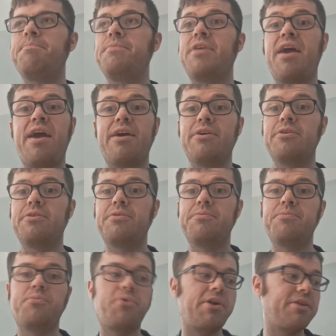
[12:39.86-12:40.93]
yeah,
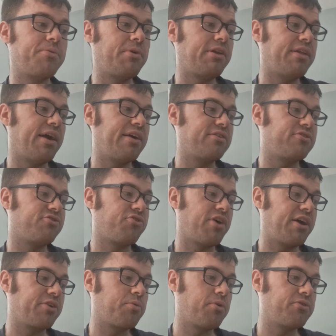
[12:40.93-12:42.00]
really, really nice
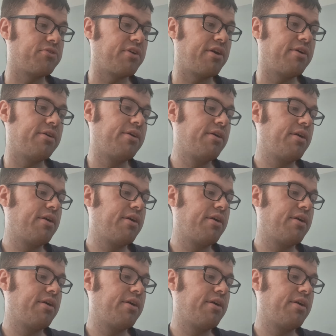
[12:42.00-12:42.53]
strike, wasn't it?